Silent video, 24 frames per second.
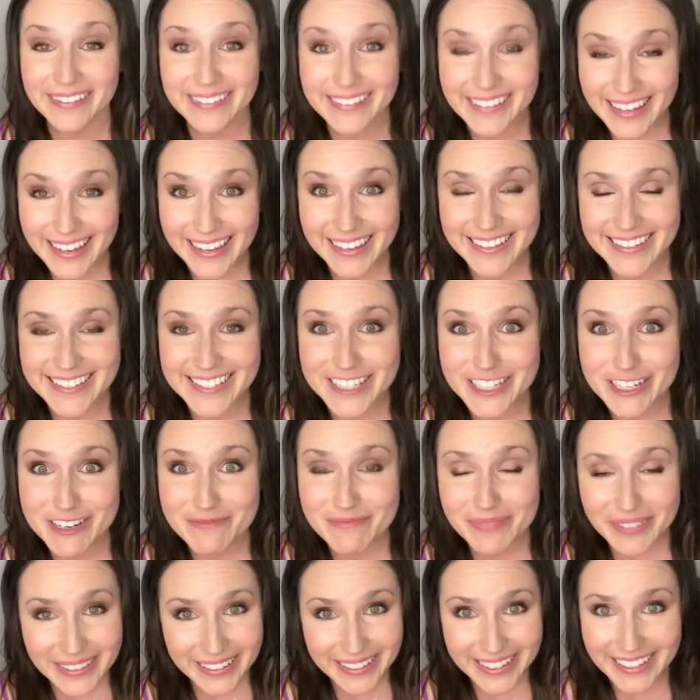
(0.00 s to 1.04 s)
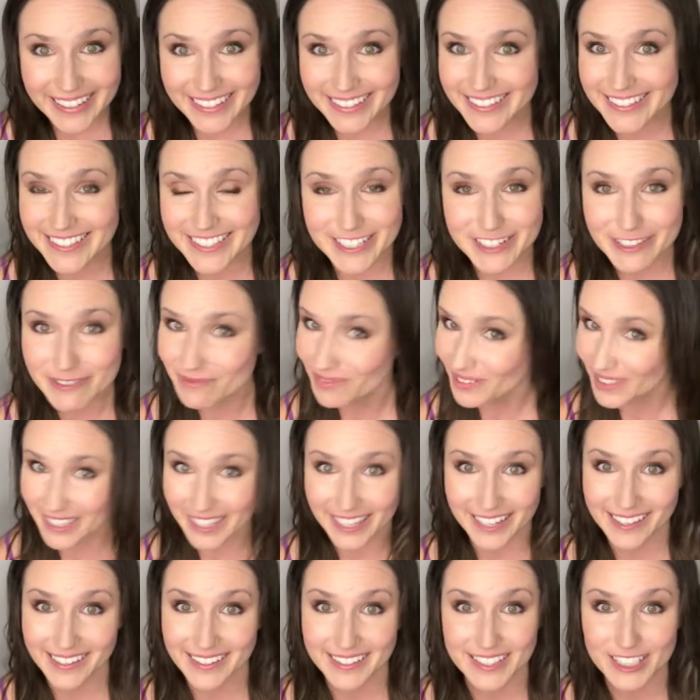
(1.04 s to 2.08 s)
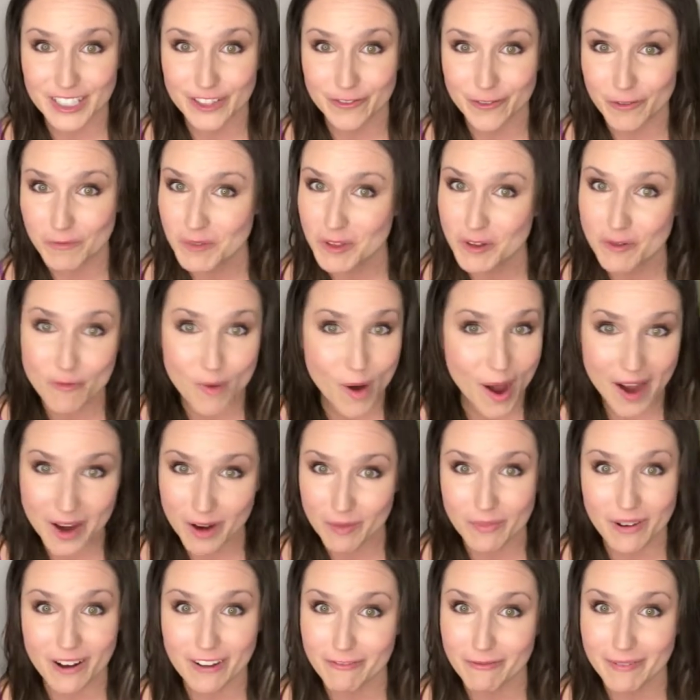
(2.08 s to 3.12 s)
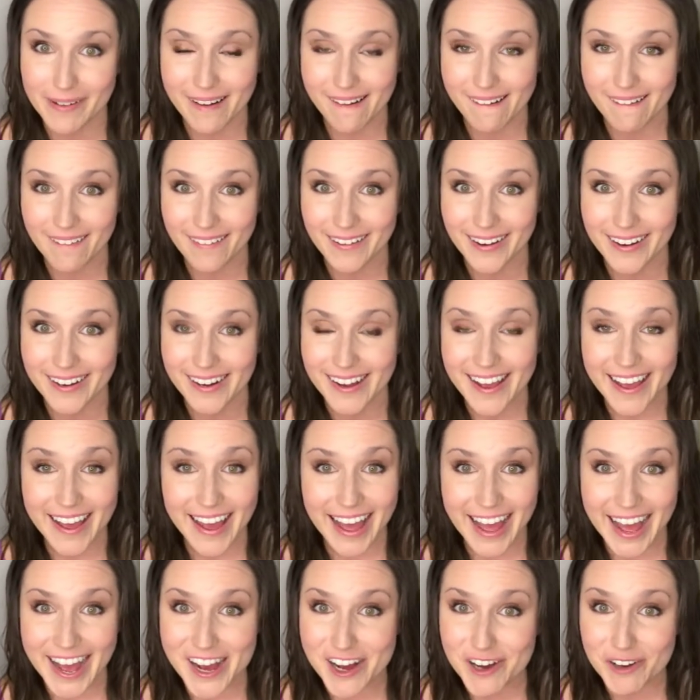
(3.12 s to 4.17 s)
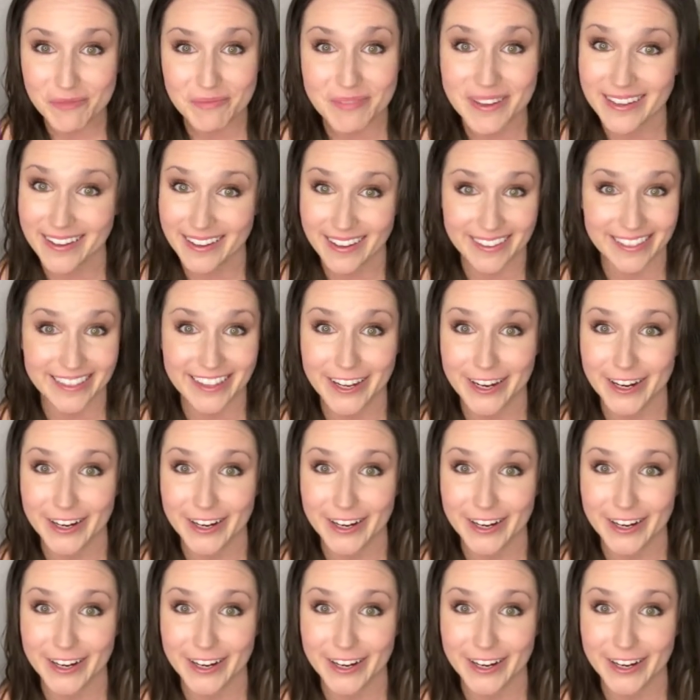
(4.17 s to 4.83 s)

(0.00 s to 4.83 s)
please, please, please, from the bottom of my heart, help me get